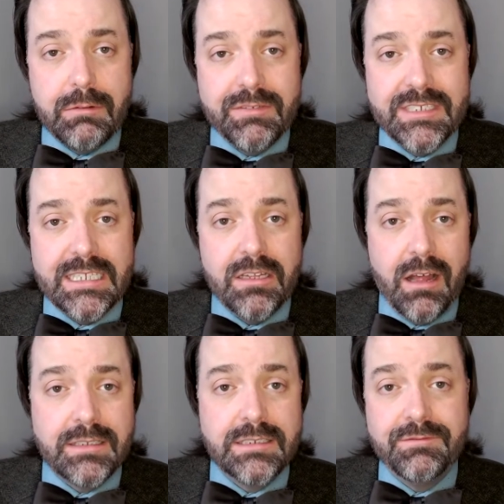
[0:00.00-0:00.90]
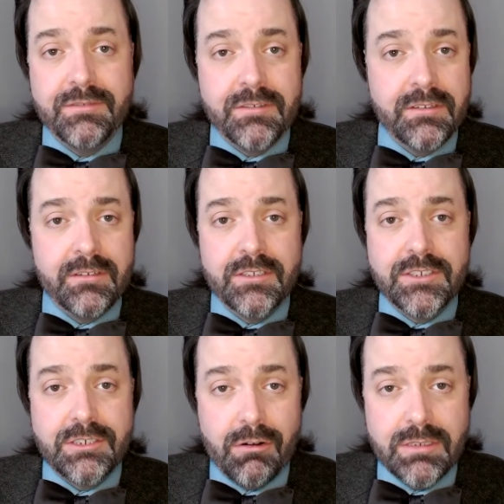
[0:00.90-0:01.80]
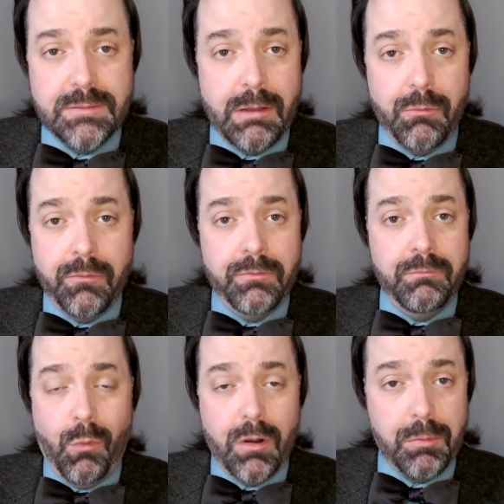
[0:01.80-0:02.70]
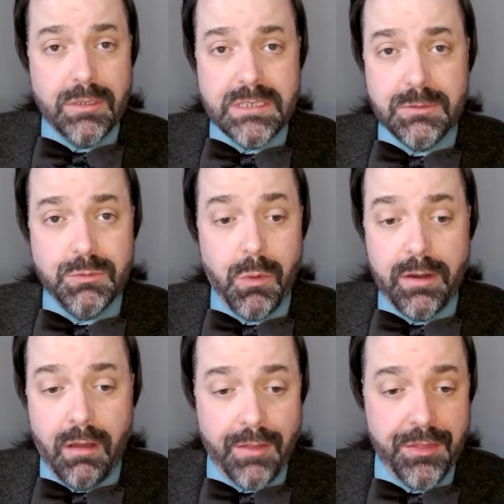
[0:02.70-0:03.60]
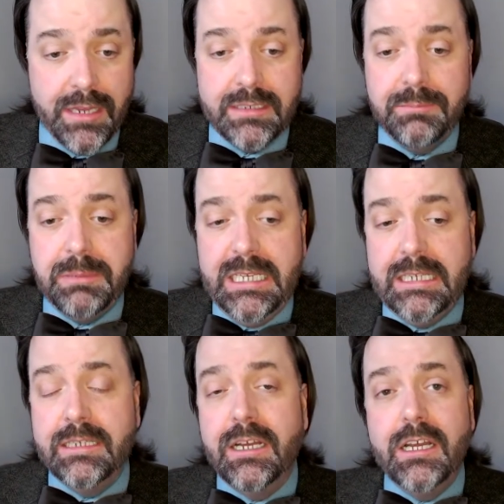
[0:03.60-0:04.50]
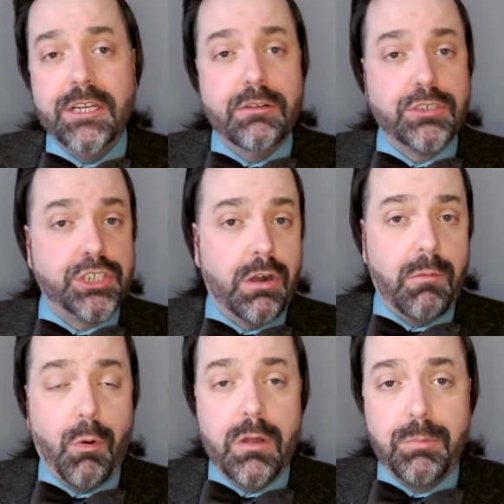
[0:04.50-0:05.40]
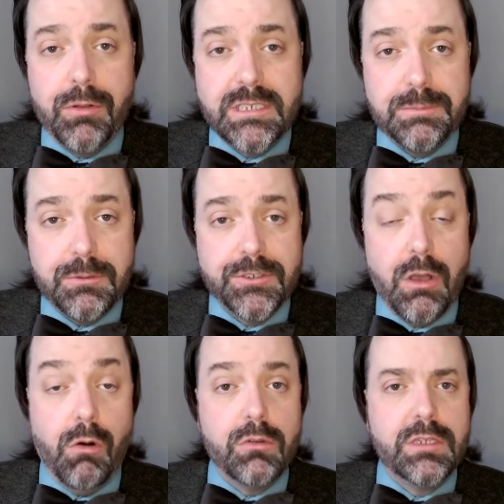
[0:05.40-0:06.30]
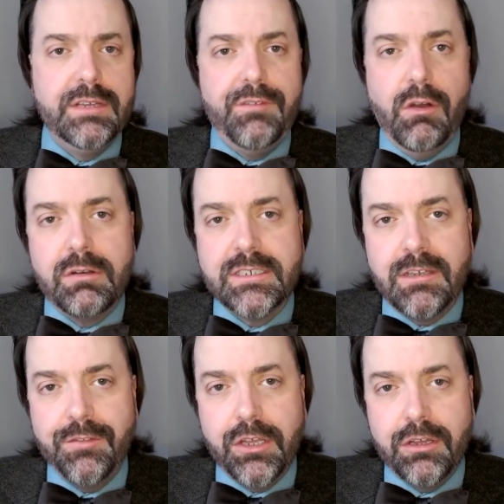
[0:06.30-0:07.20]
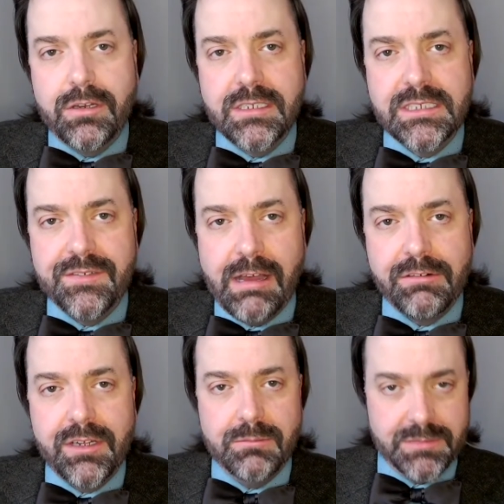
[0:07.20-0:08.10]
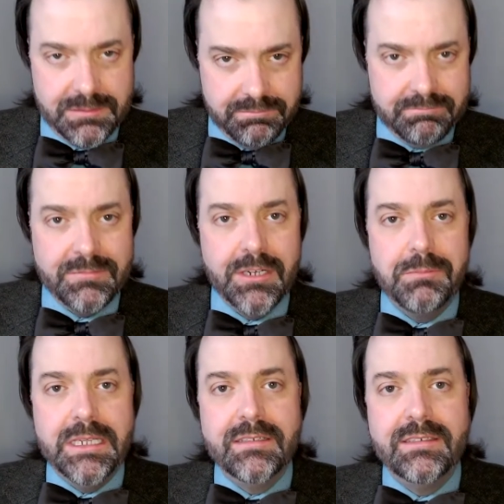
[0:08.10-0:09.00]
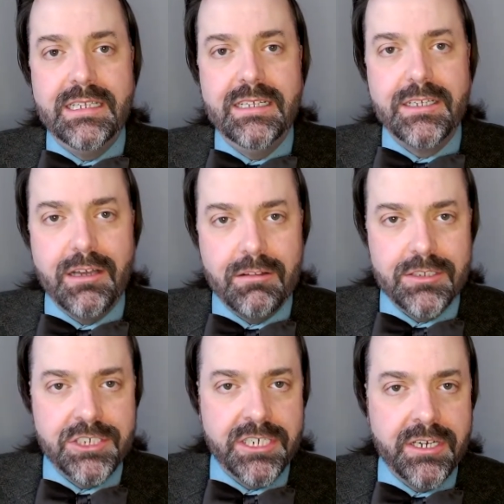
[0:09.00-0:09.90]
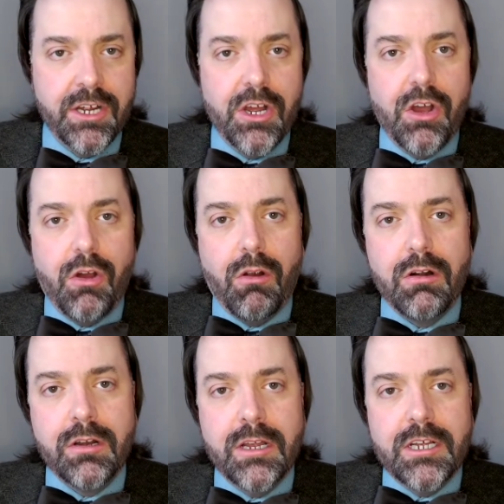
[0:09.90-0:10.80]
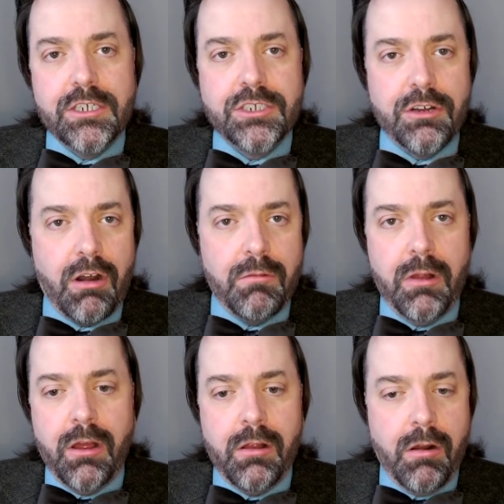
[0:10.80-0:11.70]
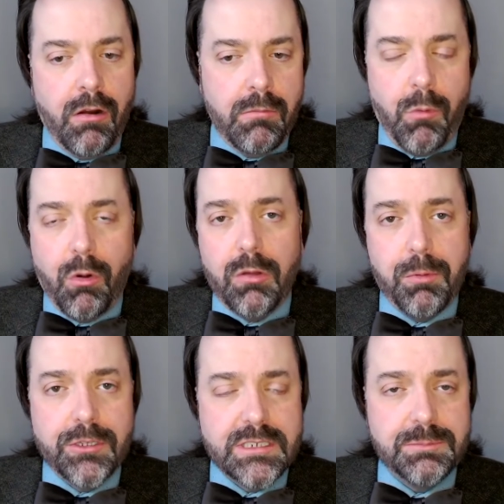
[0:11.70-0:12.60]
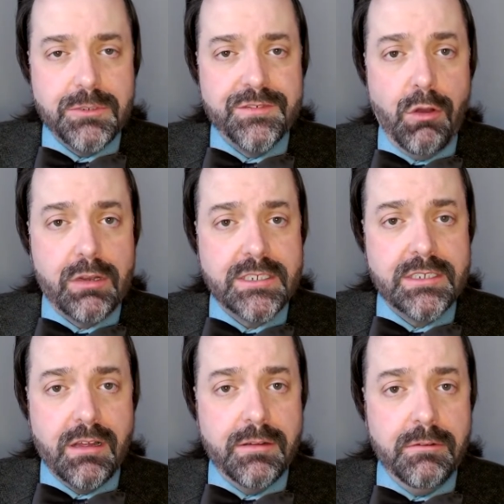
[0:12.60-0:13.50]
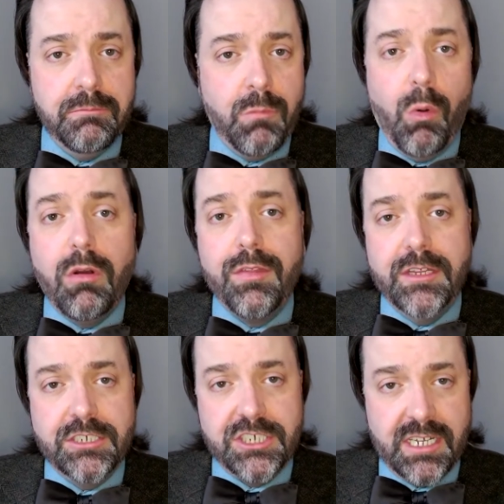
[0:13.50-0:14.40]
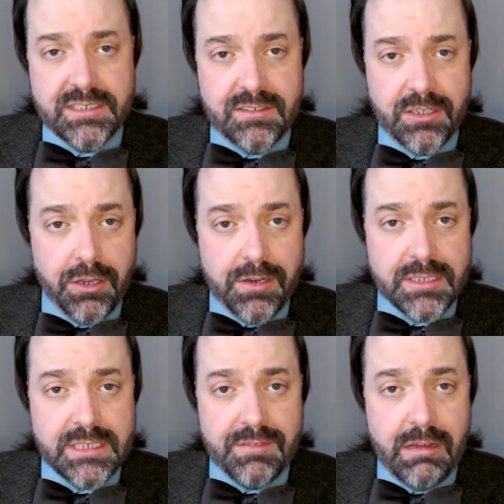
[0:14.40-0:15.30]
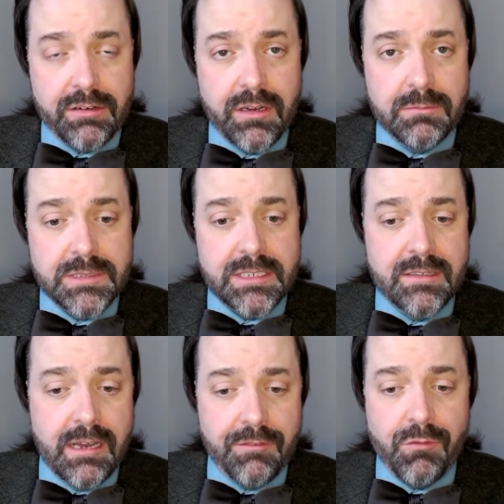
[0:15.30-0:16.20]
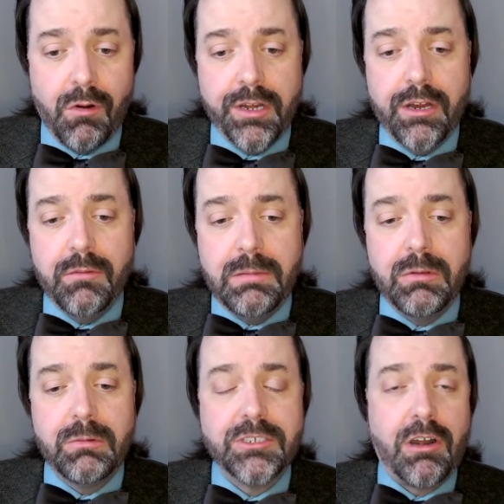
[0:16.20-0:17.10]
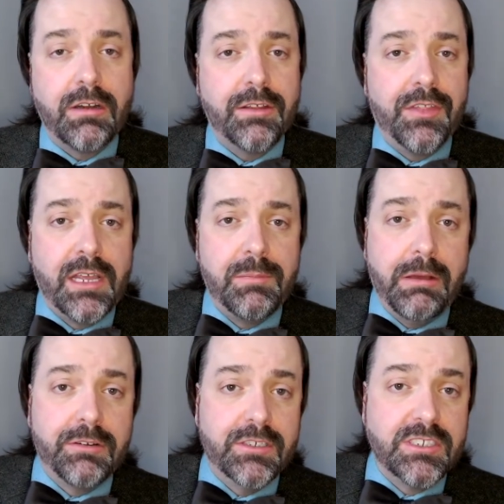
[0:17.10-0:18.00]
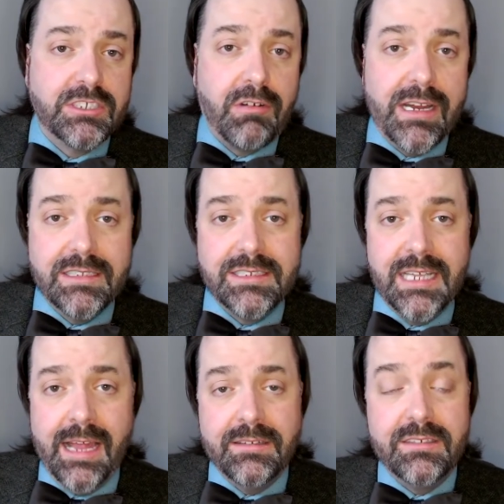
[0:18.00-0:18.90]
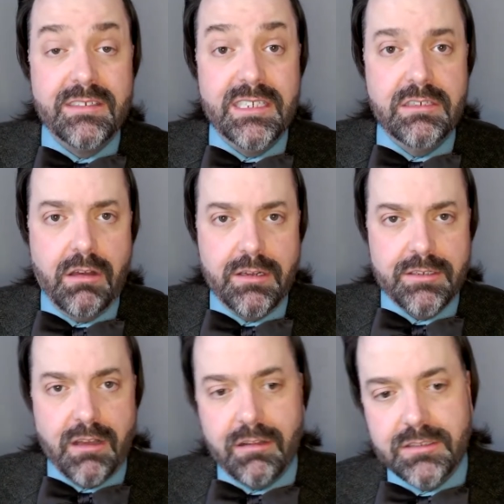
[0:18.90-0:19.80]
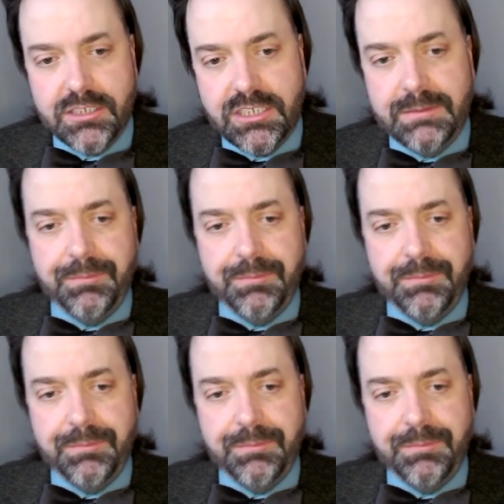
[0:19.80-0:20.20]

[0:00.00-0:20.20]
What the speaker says: We've seen lots of concerns about moral principles. What ought they to be? Should our moral principles only focus on the goodness of outcomes and, be a teleology? Or should our moral principles focus on more than just the goodness of outcomes? And therefore, maybe we're starting to think about constraints and deontology.